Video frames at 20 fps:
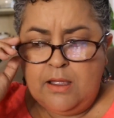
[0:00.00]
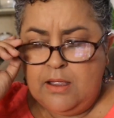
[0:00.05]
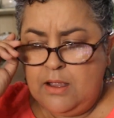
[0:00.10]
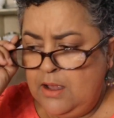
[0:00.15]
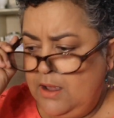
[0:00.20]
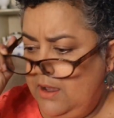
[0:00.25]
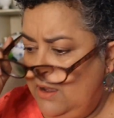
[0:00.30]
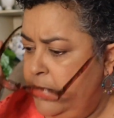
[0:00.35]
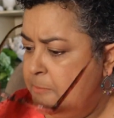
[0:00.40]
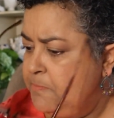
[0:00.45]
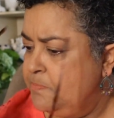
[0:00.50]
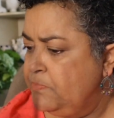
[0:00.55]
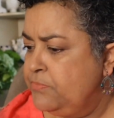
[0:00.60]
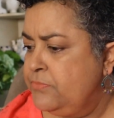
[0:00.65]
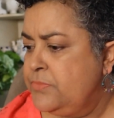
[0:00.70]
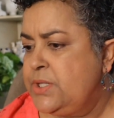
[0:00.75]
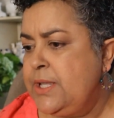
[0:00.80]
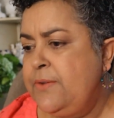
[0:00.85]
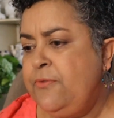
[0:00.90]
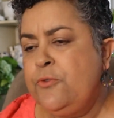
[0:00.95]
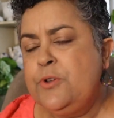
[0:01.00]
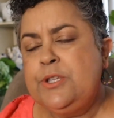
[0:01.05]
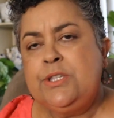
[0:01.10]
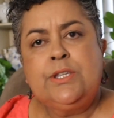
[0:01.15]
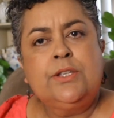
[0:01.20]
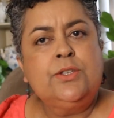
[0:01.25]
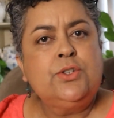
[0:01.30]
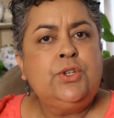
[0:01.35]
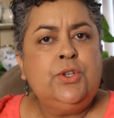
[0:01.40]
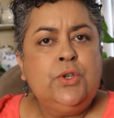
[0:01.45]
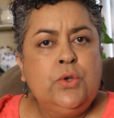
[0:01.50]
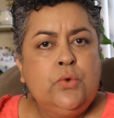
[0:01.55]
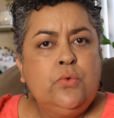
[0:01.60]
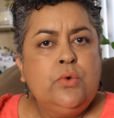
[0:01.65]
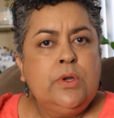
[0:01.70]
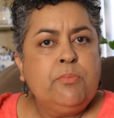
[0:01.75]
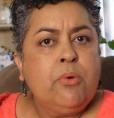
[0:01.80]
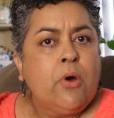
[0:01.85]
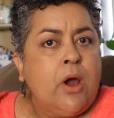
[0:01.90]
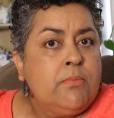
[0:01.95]
um, say for instance you
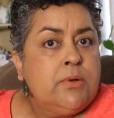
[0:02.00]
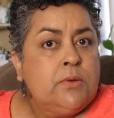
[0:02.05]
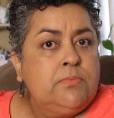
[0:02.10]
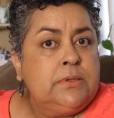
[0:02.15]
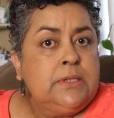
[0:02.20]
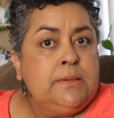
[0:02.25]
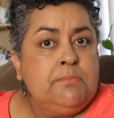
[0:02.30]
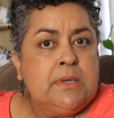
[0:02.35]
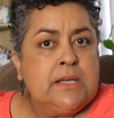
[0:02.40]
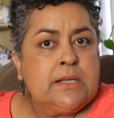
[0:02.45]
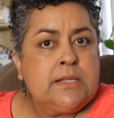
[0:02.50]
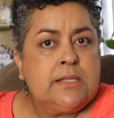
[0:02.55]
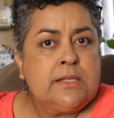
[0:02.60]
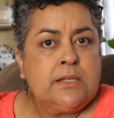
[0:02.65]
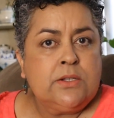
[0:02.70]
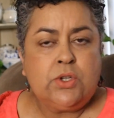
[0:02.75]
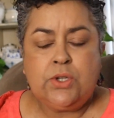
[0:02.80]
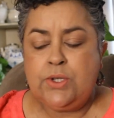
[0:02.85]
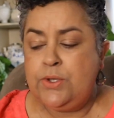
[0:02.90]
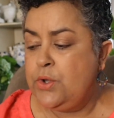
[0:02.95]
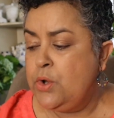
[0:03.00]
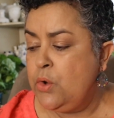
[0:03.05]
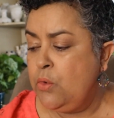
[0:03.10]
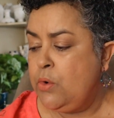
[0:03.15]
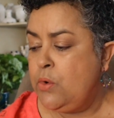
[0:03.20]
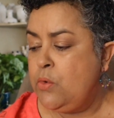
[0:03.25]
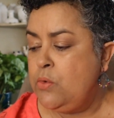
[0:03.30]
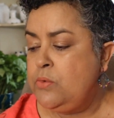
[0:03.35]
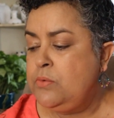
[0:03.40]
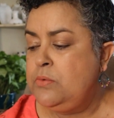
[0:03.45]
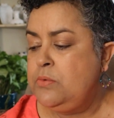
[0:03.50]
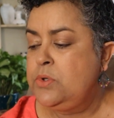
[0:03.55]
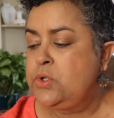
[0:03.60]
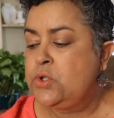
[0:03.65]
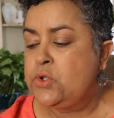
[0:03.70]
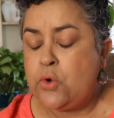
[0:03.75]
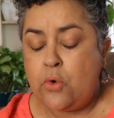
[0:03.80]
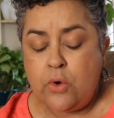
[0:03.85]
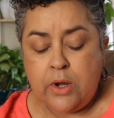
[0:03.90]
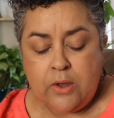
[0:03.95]
would probably mix into your own
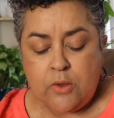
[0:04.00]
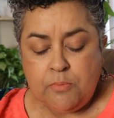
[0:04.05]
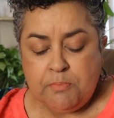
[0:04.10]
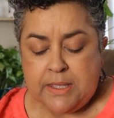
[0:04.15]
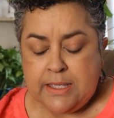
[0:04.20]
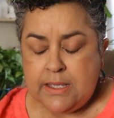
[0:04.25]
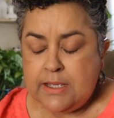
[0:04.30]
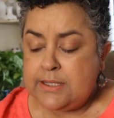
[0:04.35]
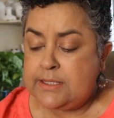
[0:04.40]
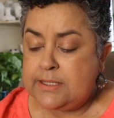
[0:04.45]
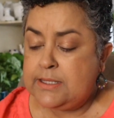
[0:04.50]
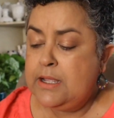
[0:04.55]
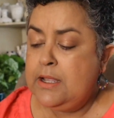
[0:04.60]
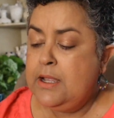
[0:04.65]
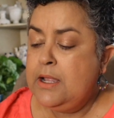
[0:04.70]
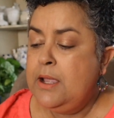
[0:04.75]
soil mix